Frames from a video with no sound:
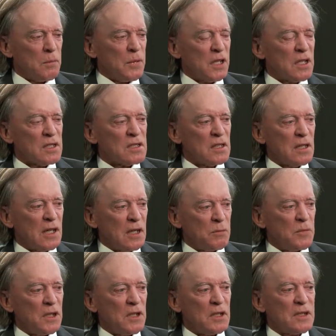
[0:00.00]
because it allowed
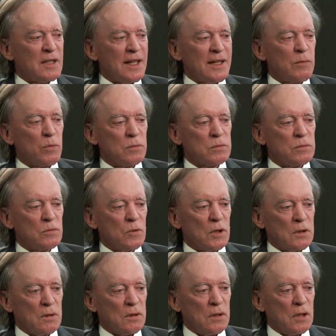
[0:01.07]
me to take what